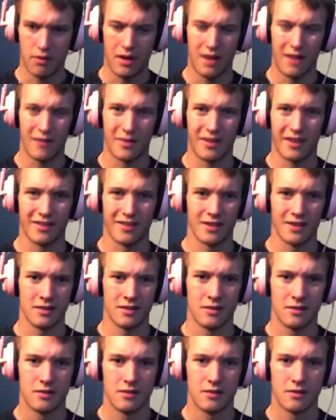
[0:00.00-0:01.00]
I'm guessing.
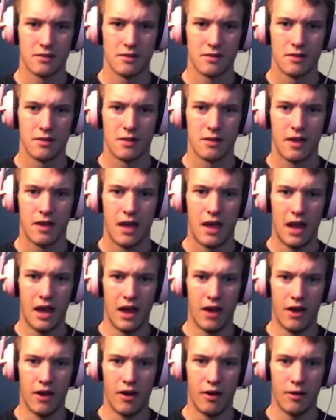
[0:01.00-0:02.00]

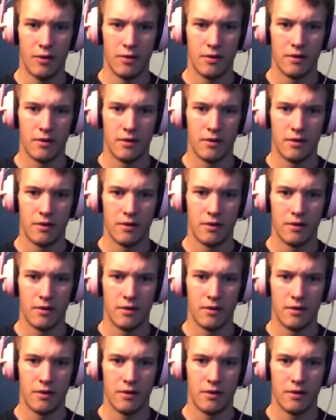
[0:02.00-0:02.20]
Hello.